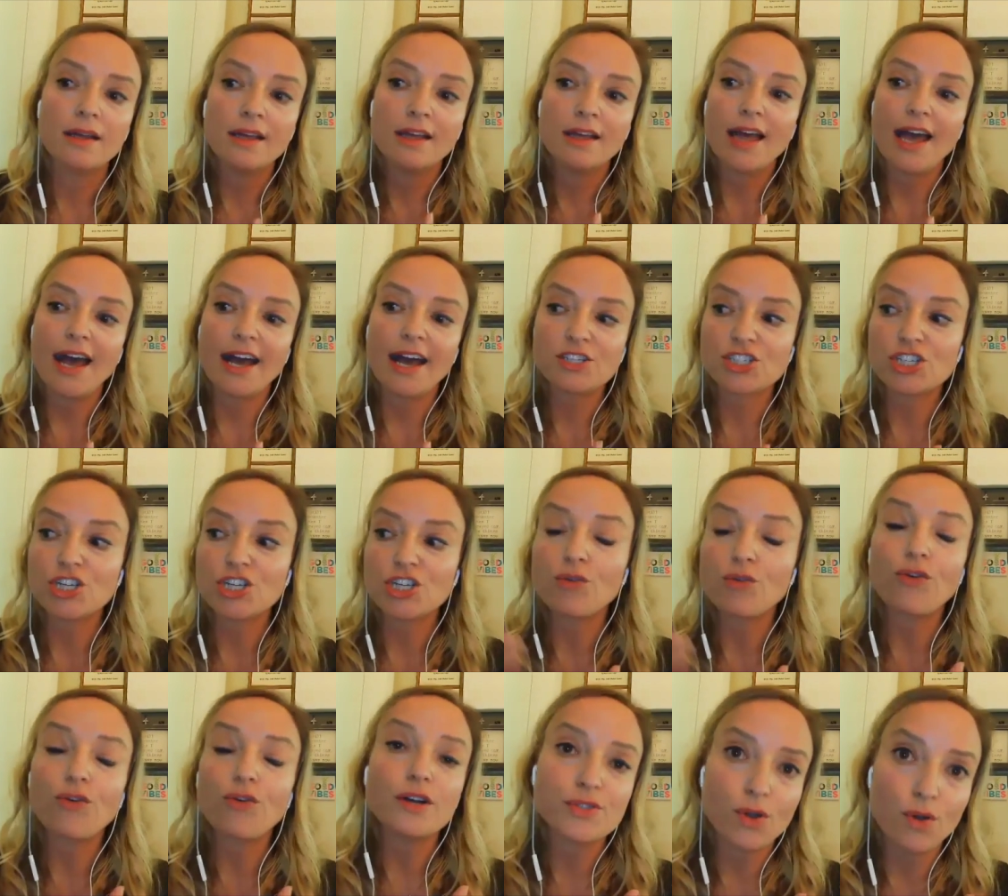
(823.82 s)
actually
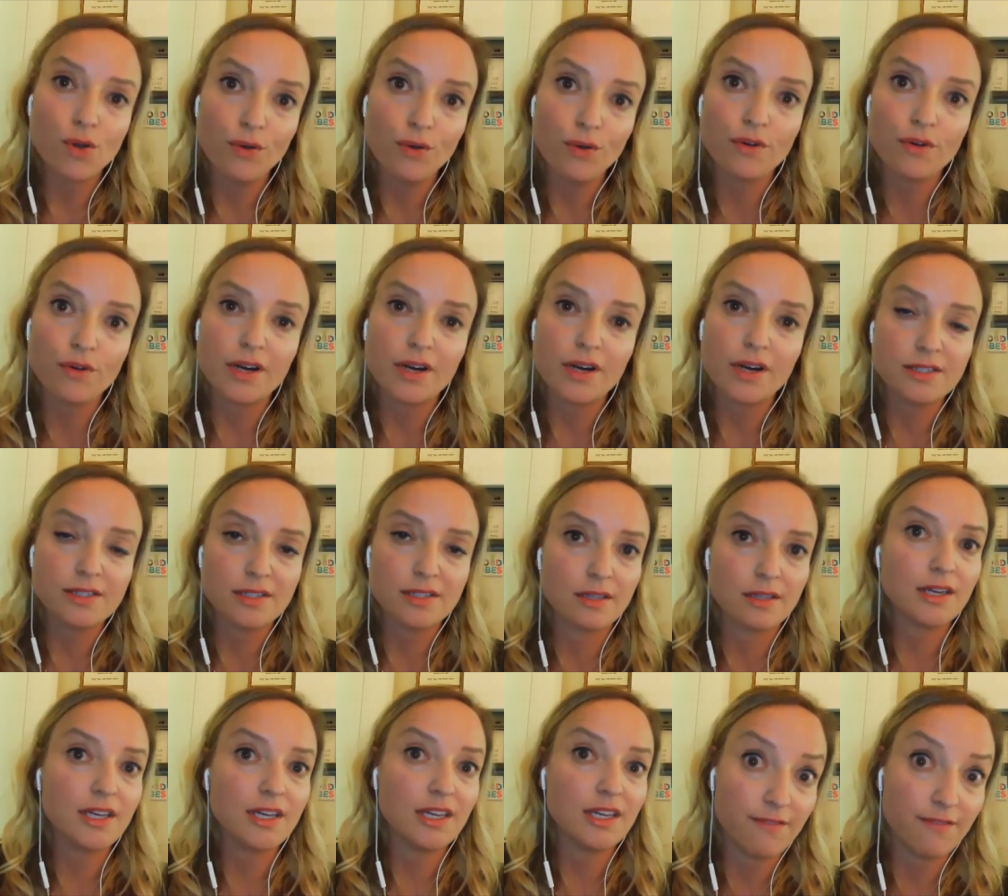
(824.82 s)
cross over into
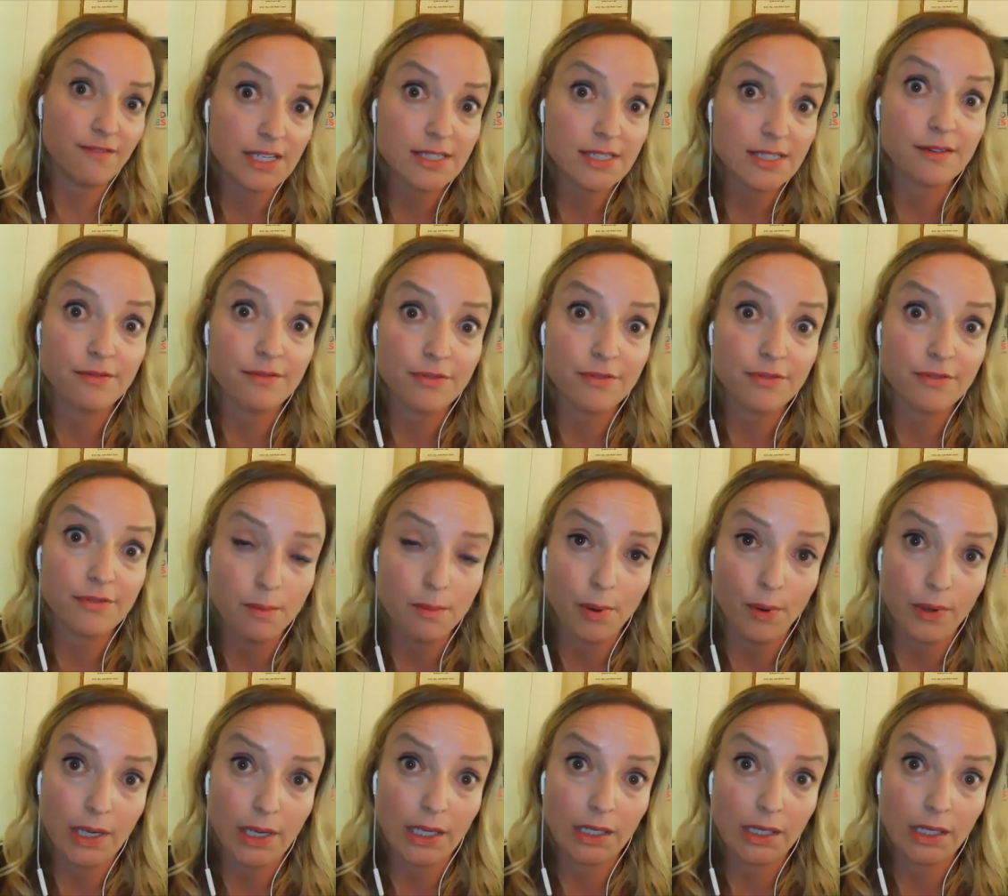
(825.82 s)
the invasive
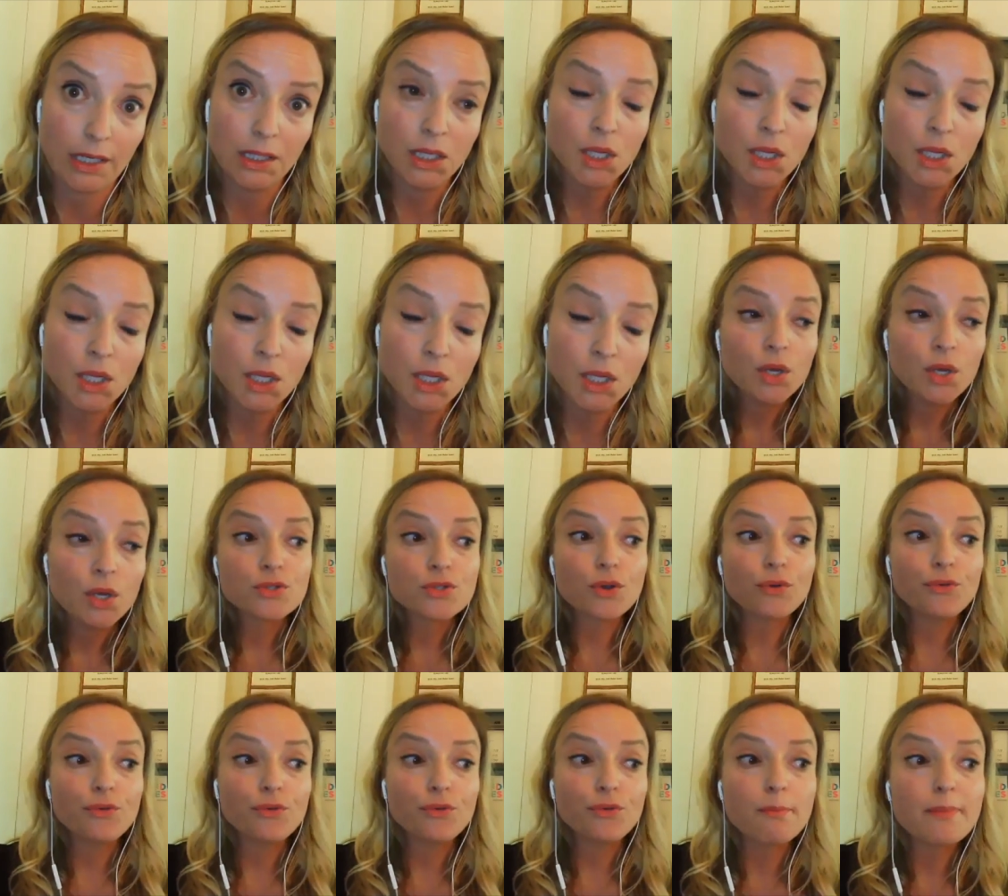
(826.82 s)
component.
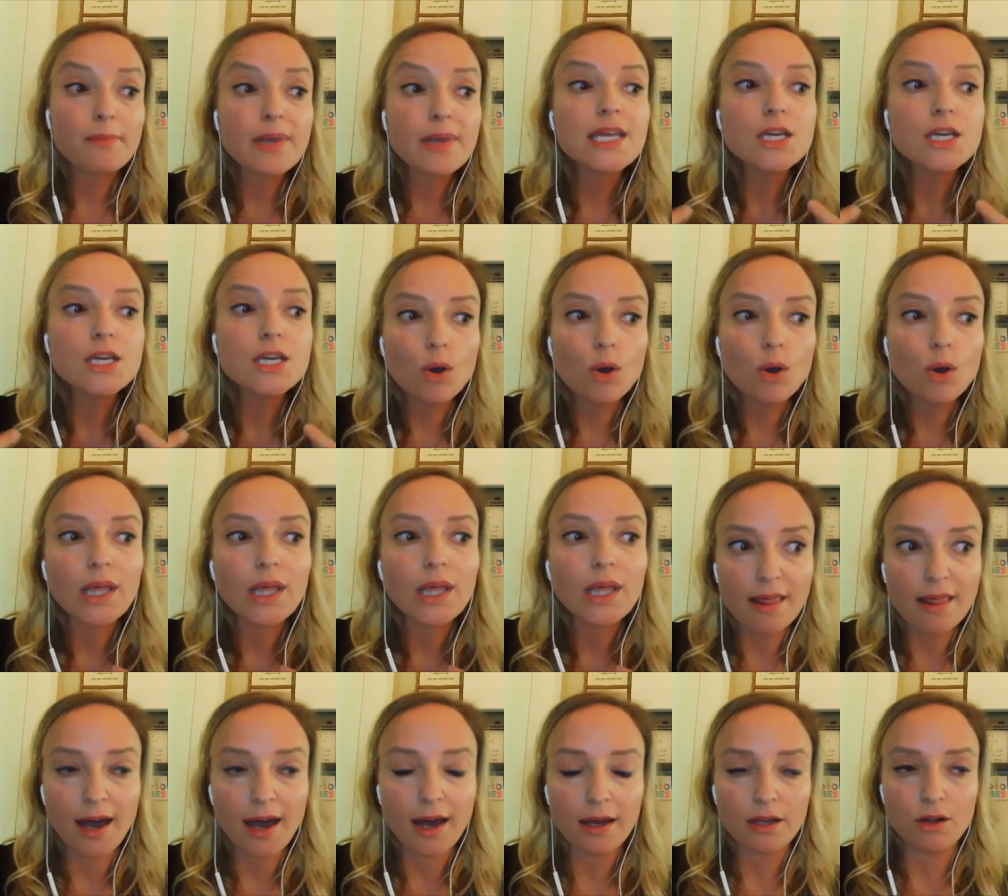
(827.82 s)
So for me, knowing
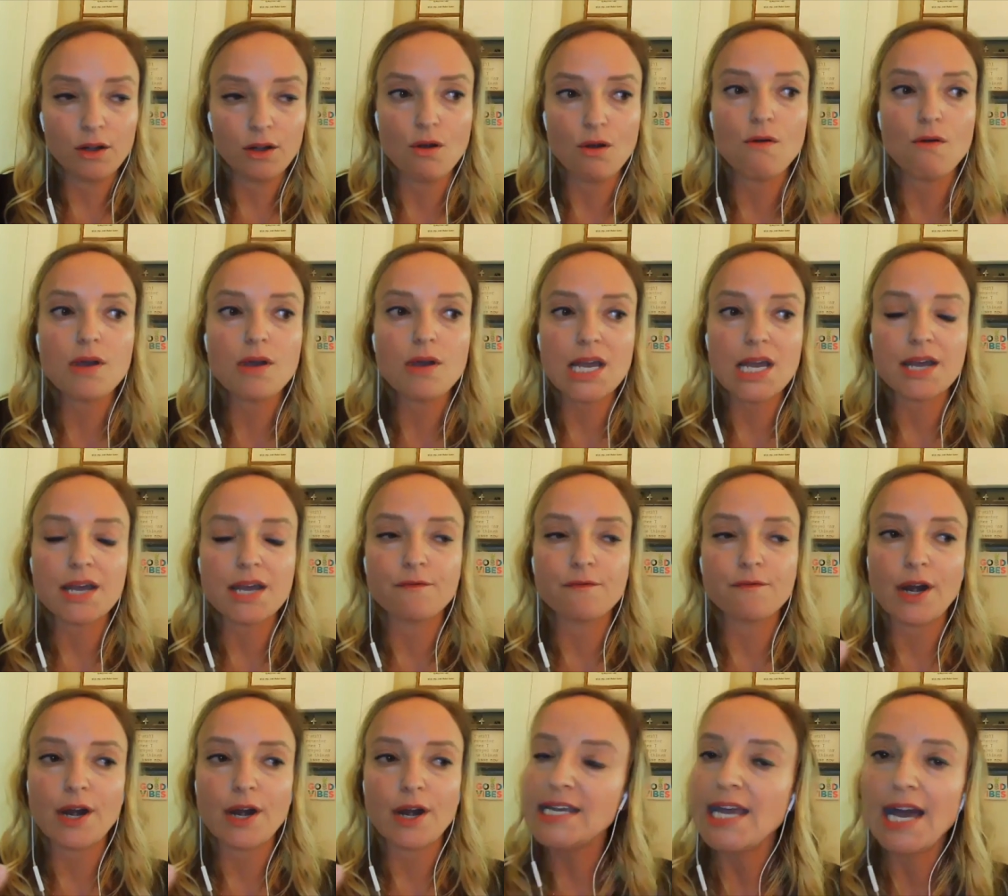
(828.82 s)
I
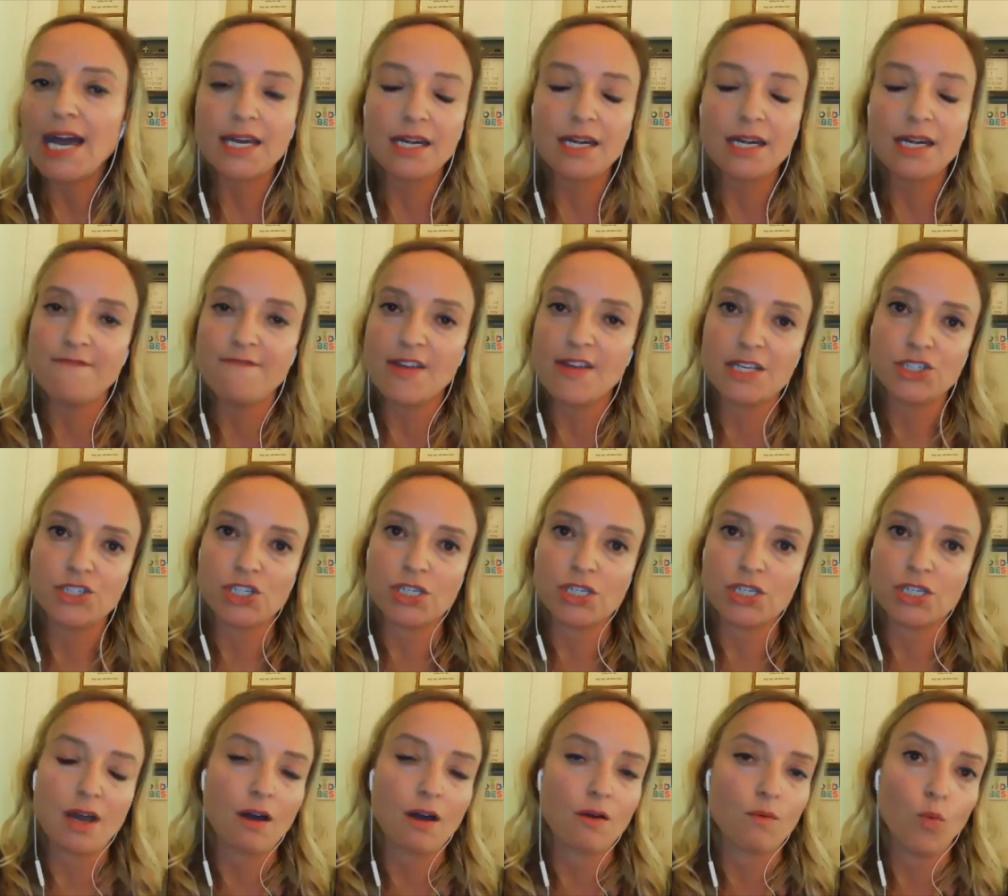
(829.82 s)
already had
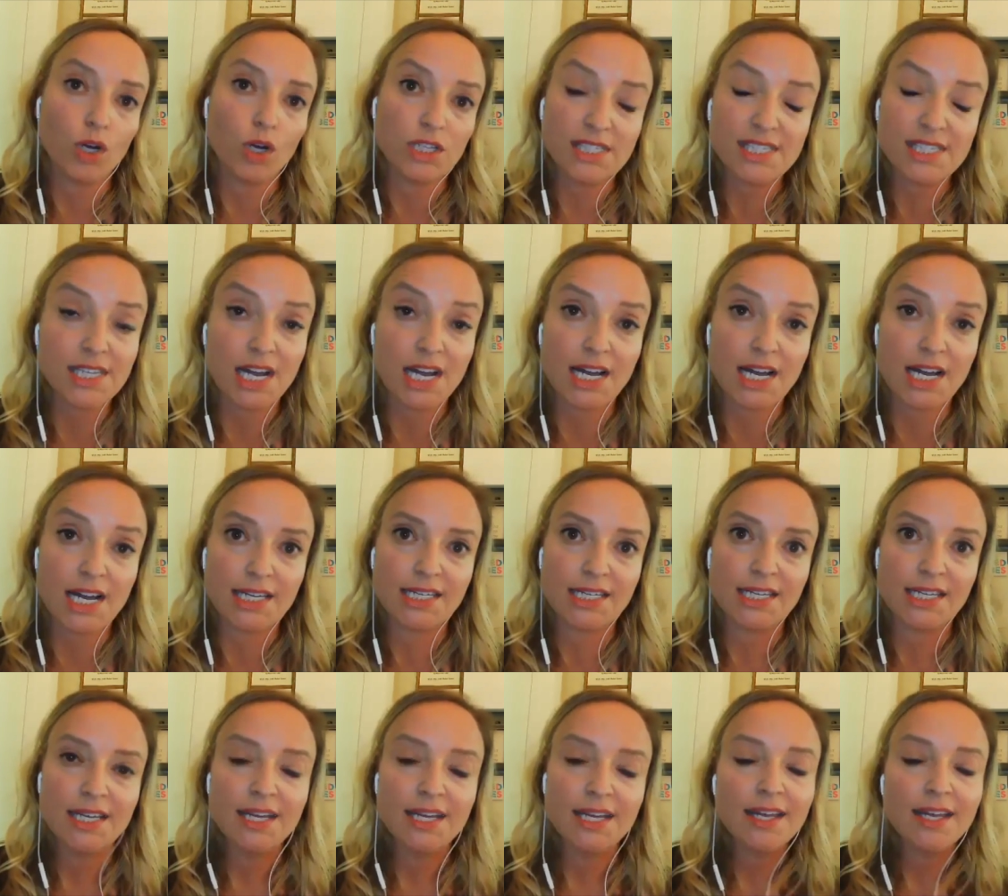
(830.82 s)
invasion on one
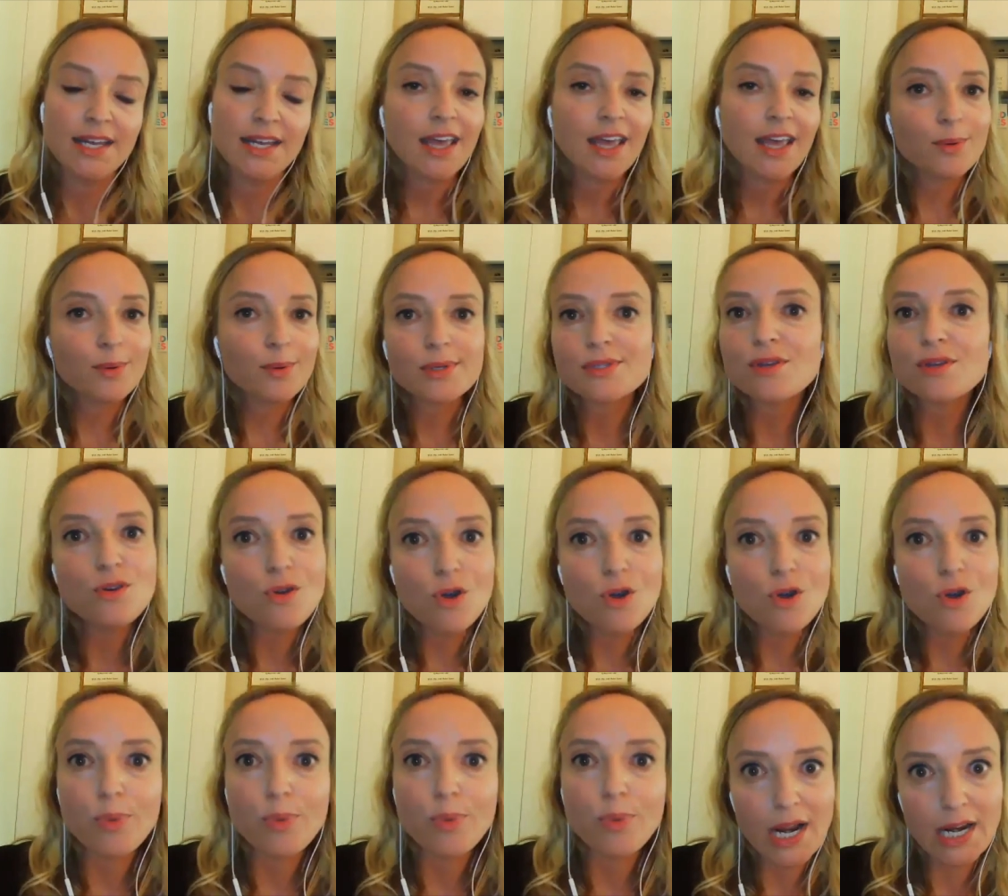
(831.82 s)
side, it was a
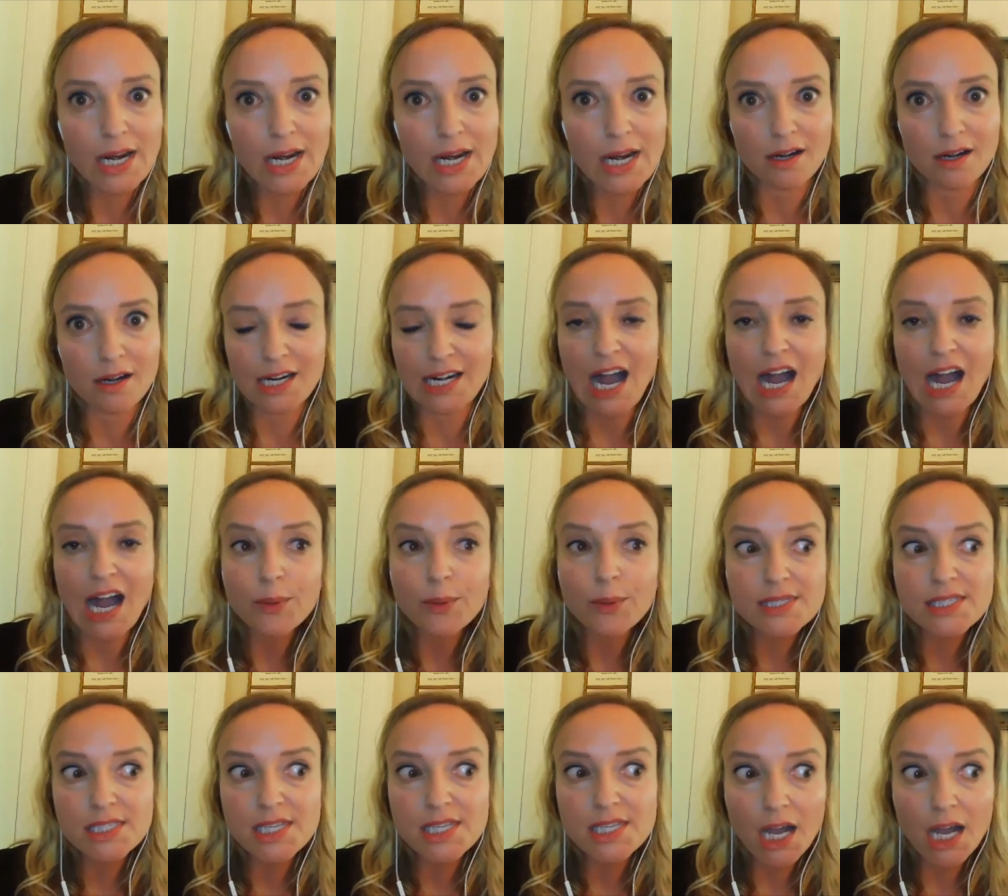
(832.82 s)
no-brainer. And I
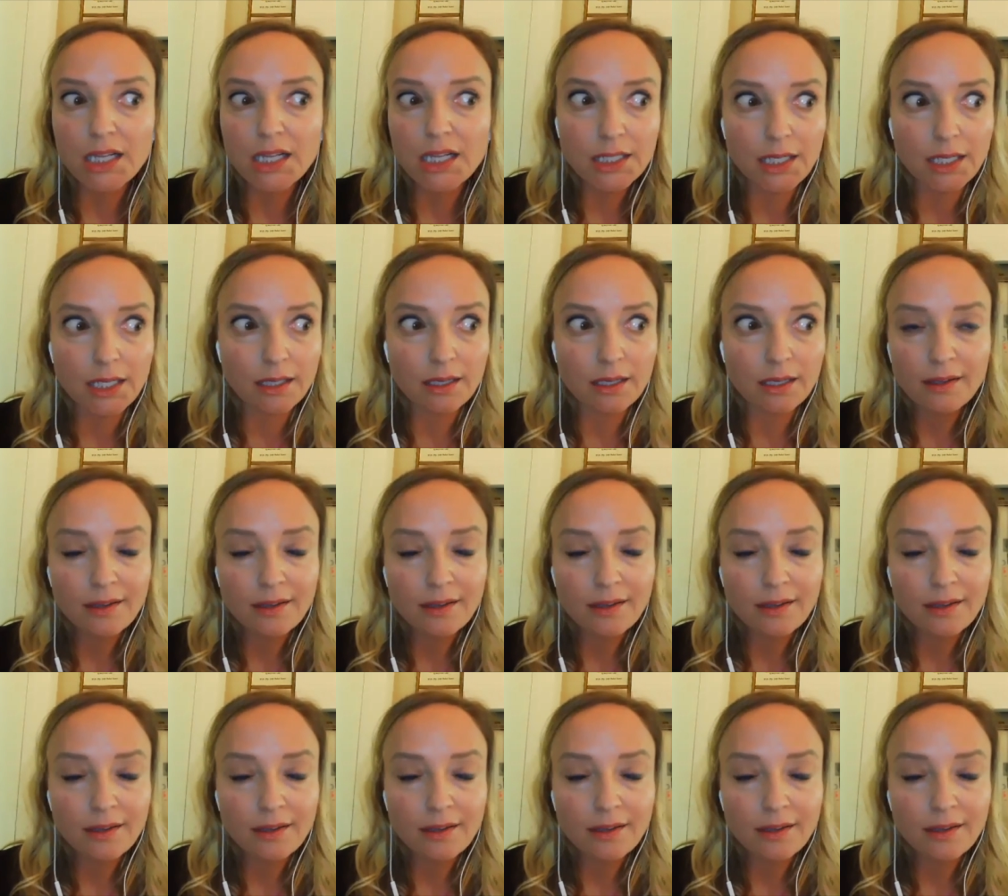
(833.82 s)
was telling